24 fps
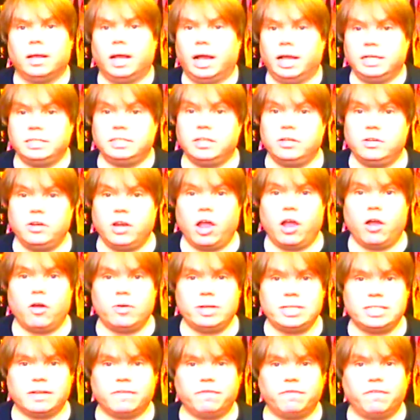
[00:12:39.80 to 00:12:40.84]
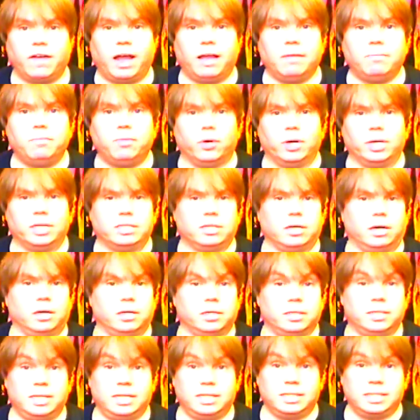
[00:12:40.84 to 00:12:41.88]
I said, no, it's a five-point
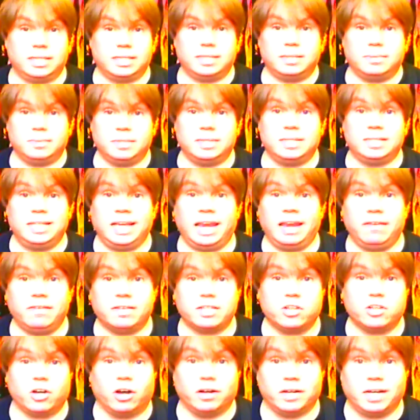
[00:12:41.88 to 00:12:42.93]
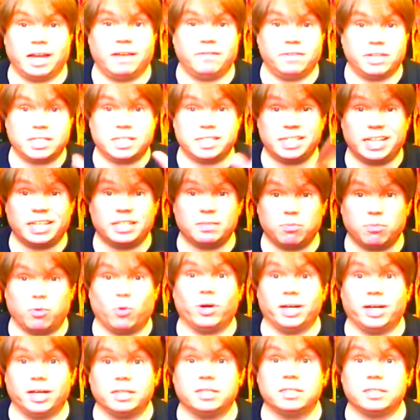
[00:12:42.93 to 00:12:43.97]
star. Star of David,
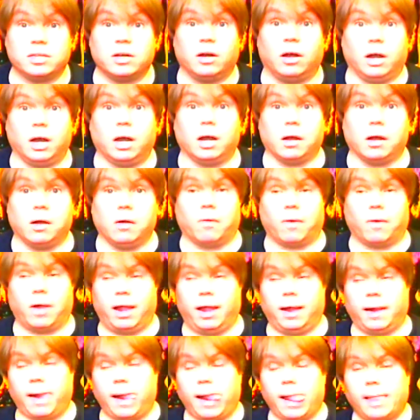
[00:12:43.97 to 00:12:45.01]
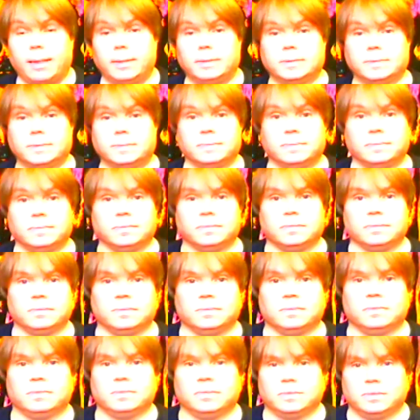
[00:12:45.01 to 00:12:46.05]
six-pointed star. Okay.
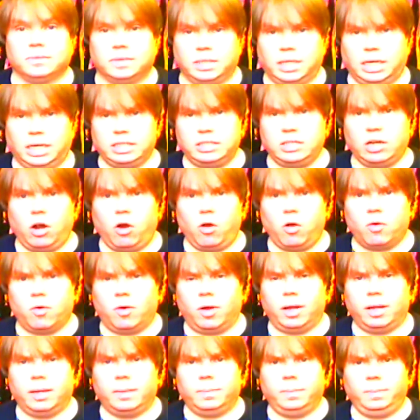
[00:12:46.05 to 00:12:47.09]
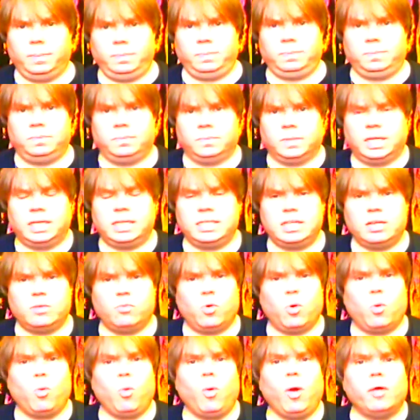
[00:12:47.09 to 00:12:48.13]
He said, oh, he said,
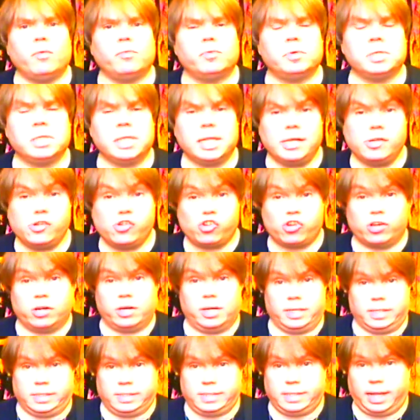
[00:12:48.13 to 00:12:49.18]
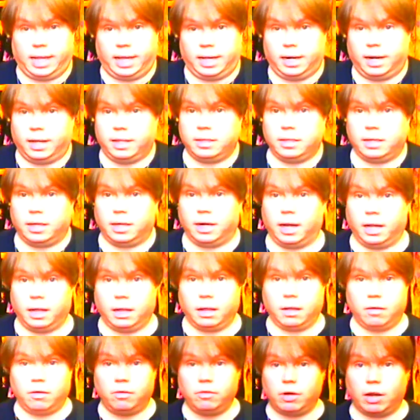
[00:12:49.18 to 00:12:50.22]
well, what religion is that? And I thought,
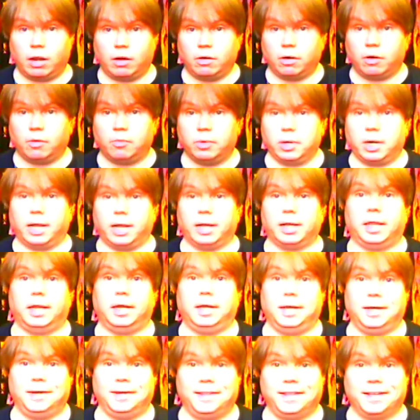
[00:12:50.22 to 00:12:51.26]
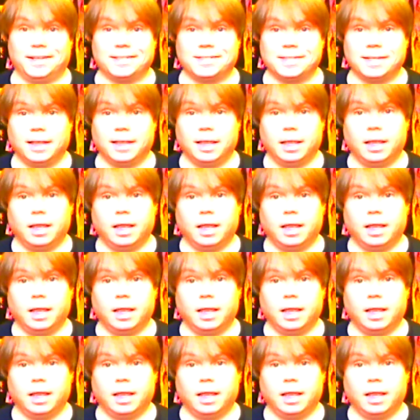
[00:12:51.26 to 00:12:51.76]
oh, no, no, we're not getting into this.